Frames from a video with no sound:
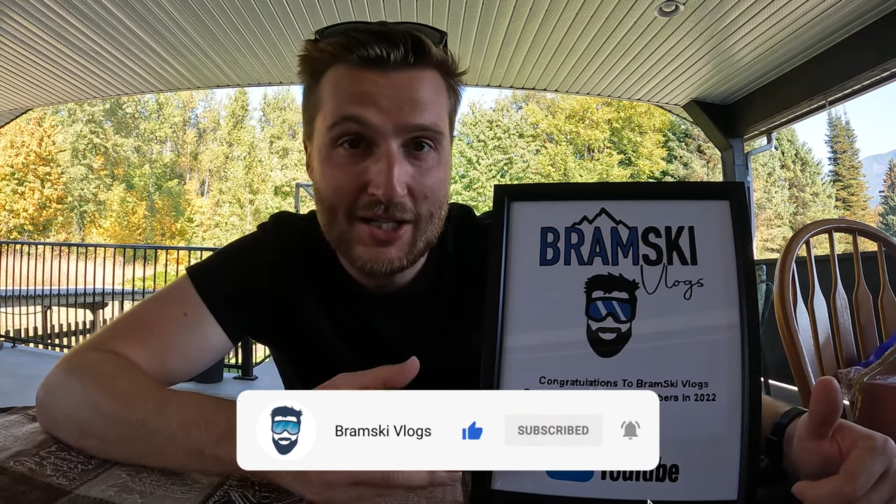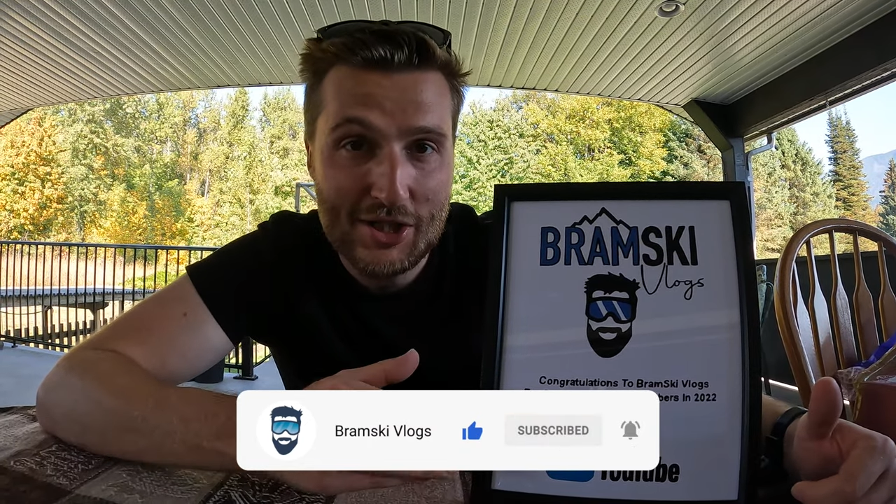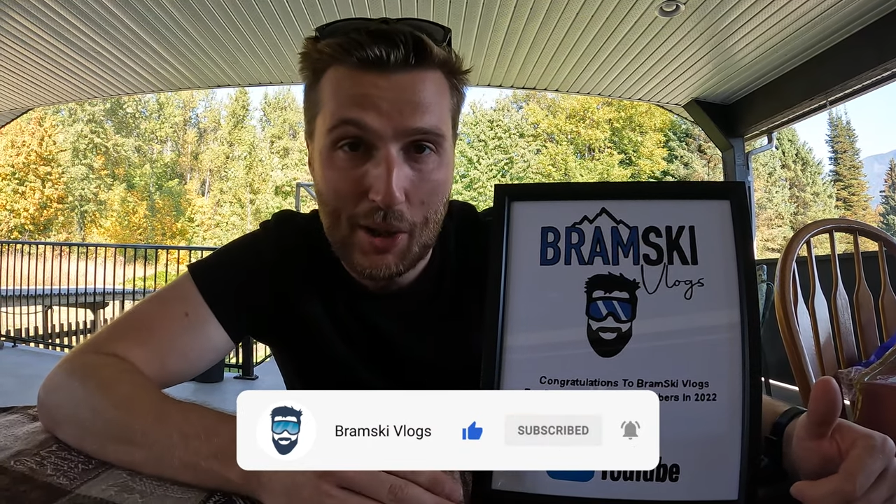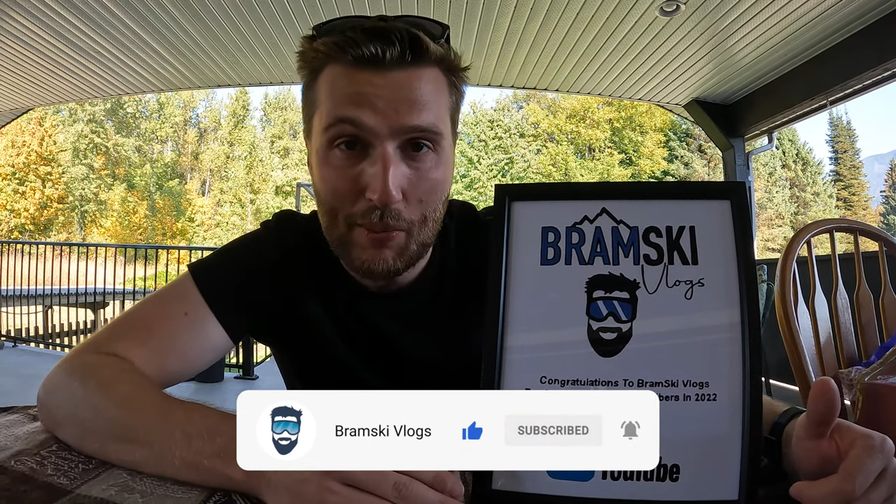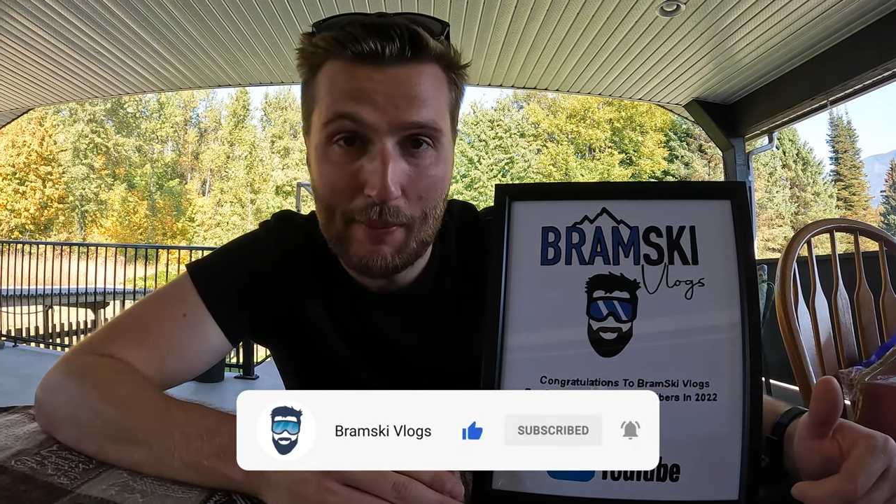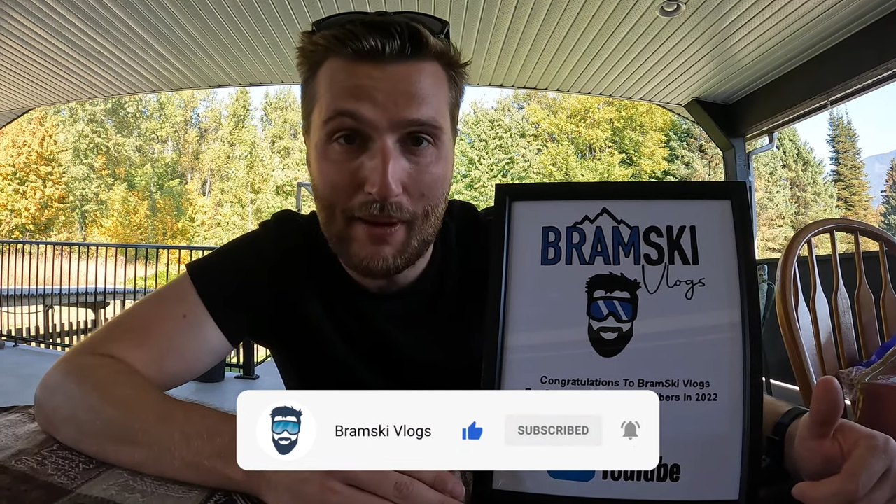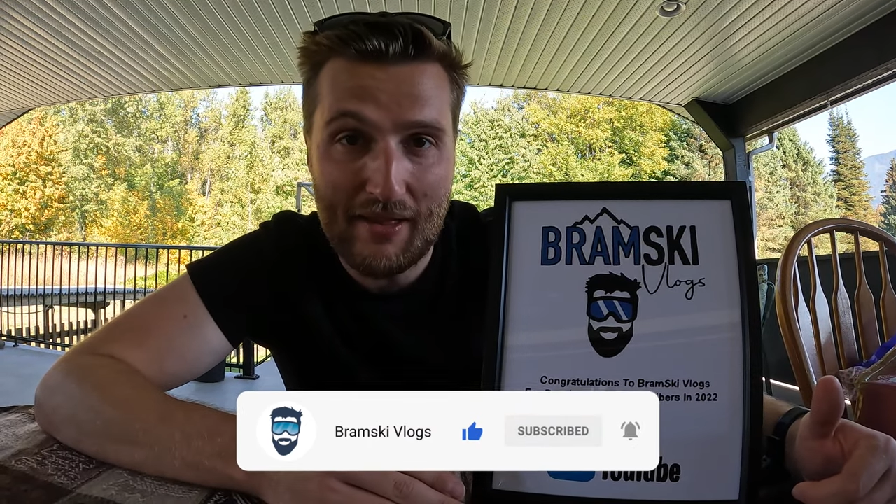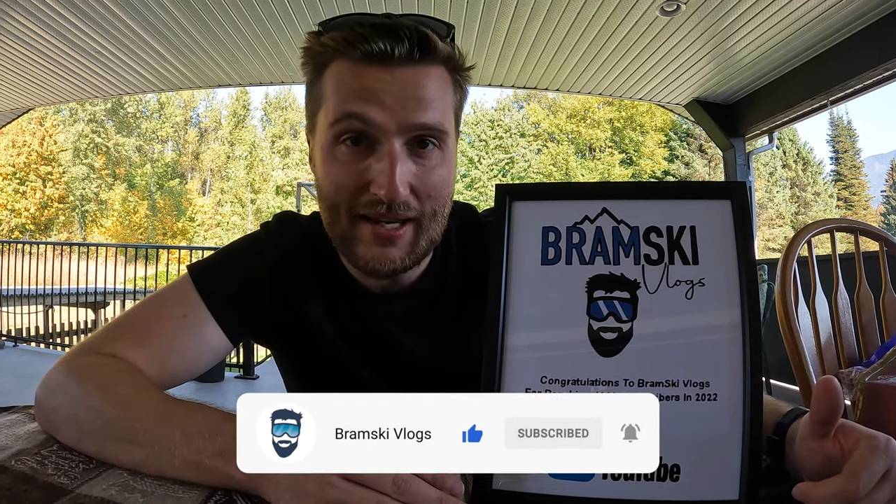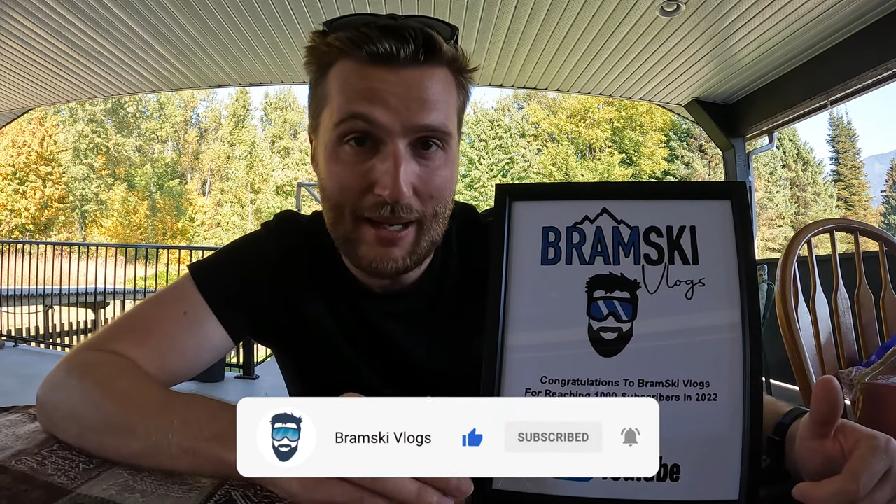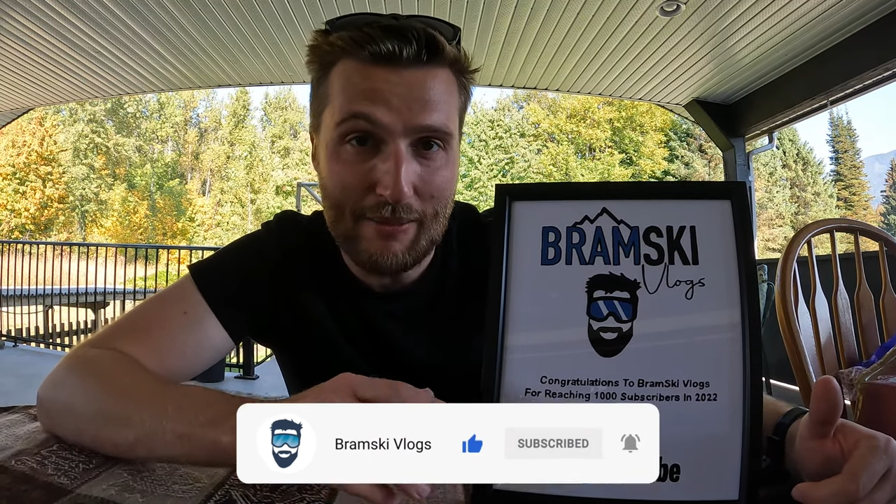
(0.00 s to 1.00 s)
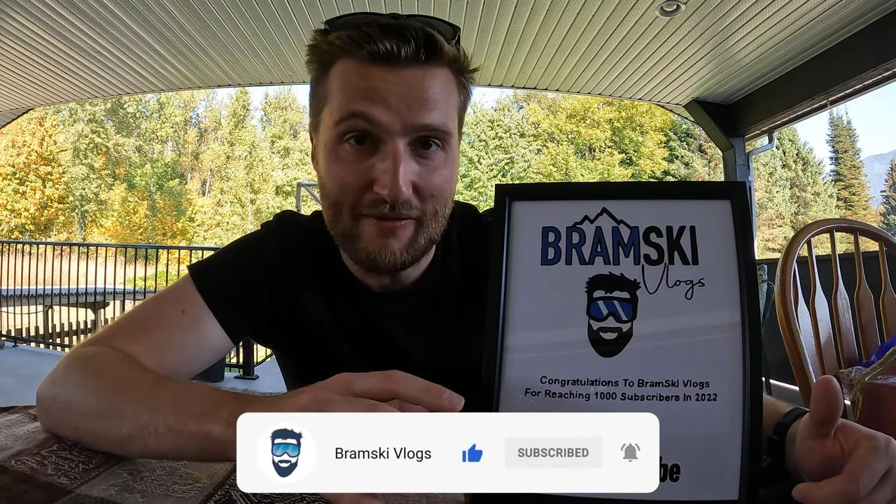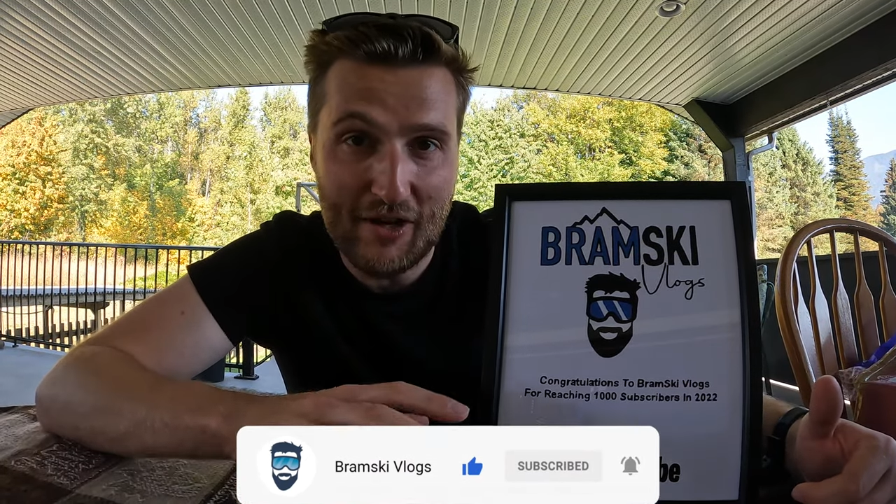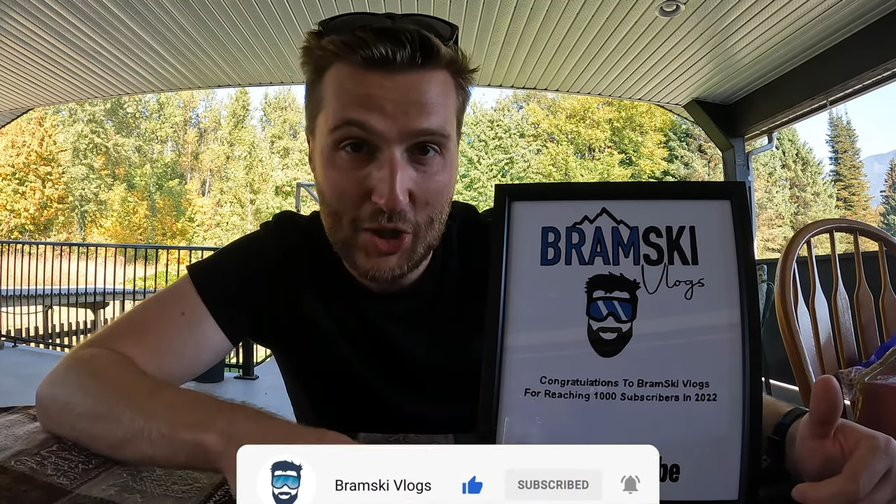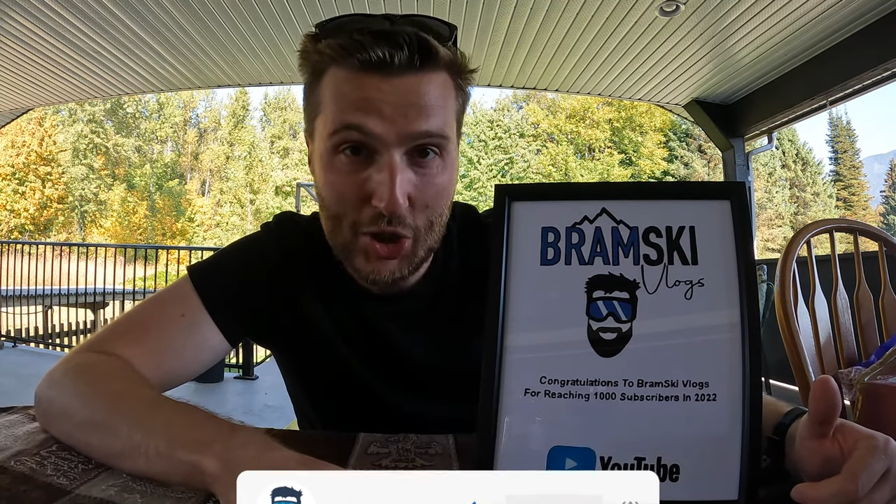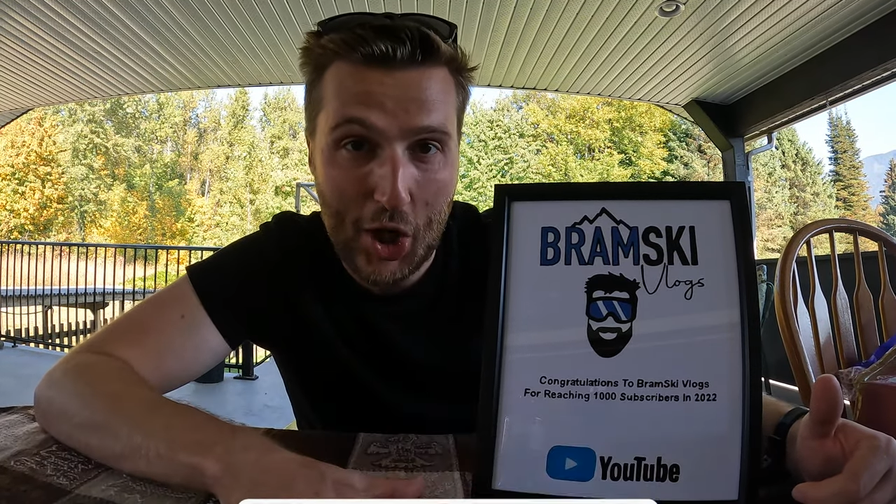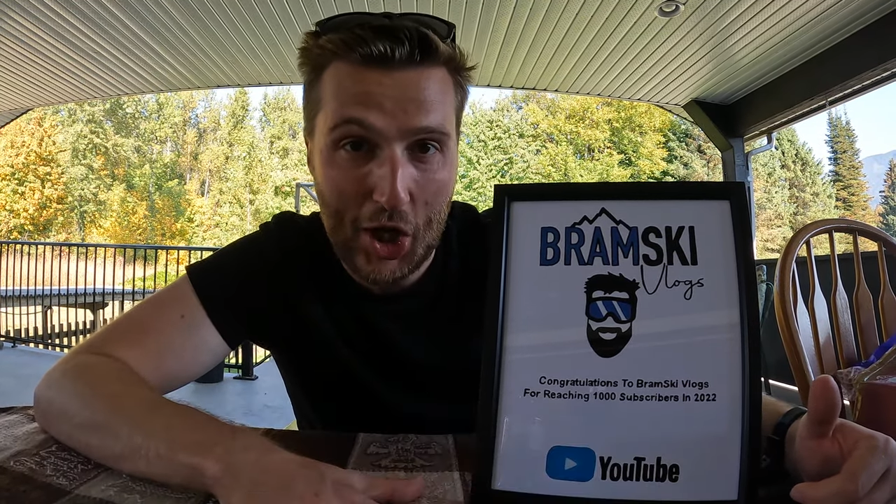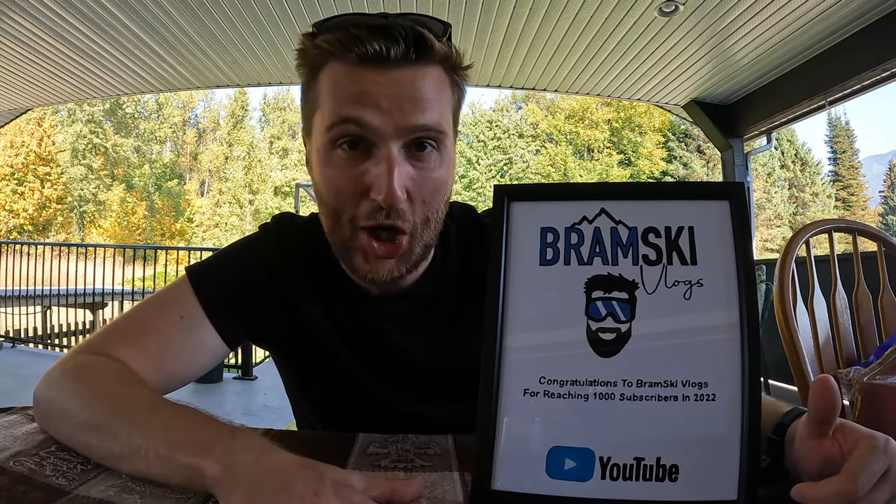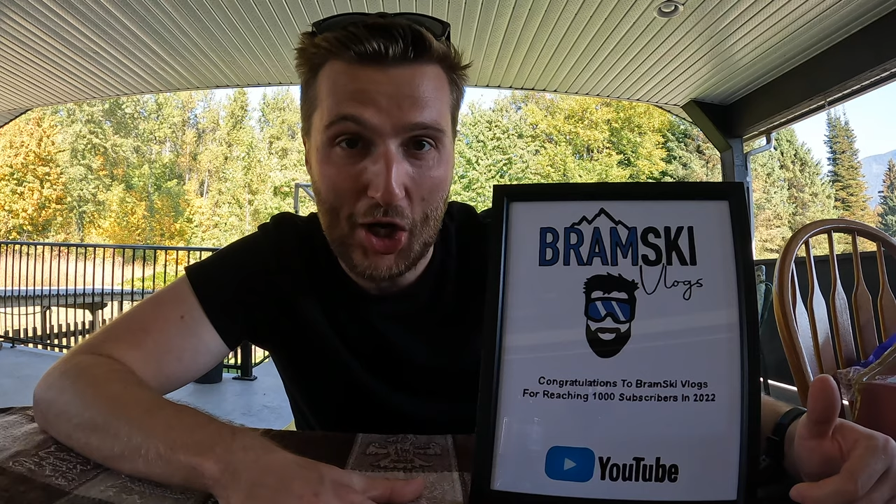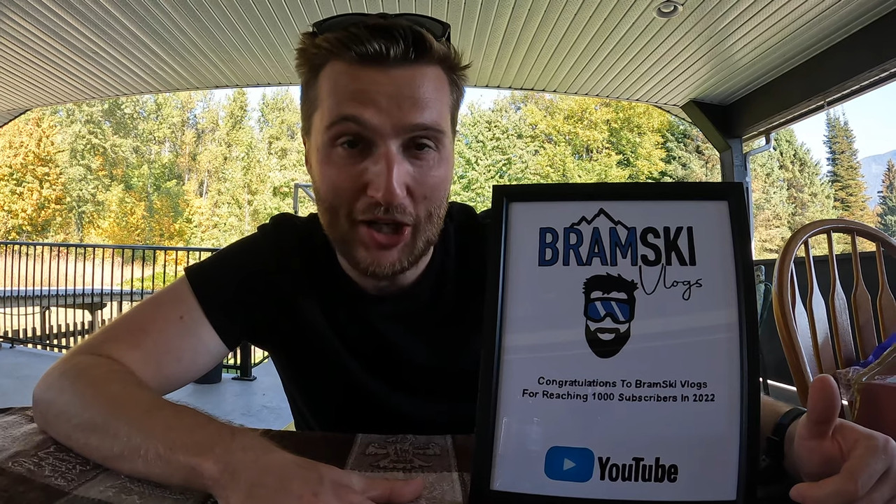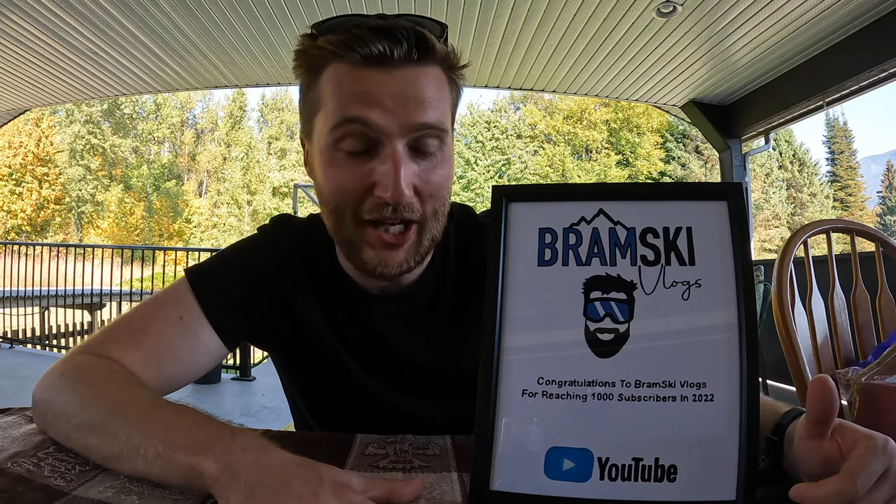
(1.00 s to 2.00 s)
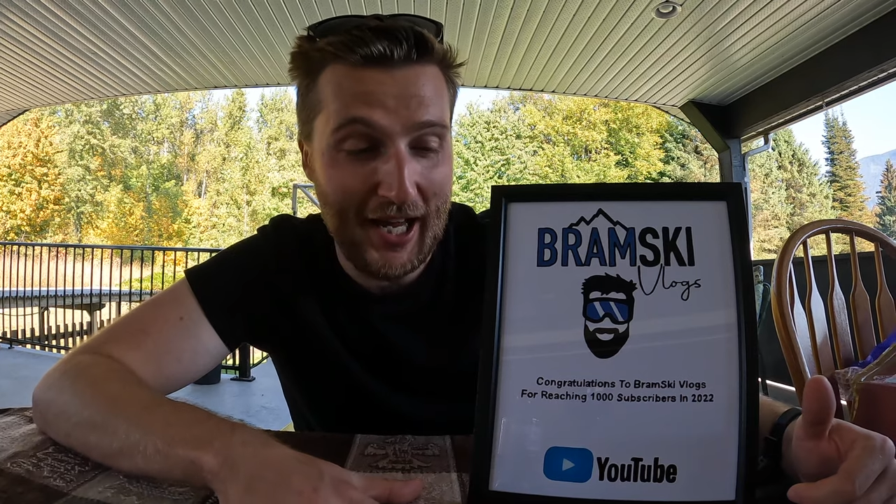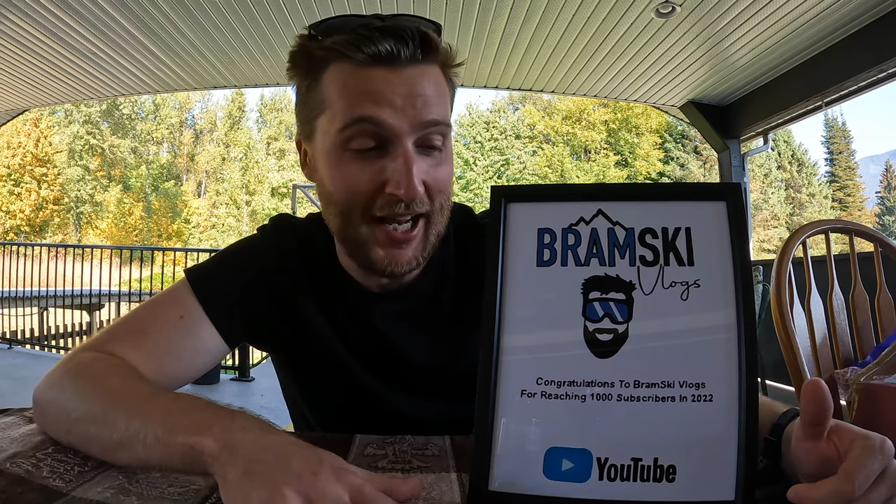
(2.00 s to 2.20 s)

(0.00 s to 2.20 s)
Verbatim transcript: someone by the name of Charlotte Huckett,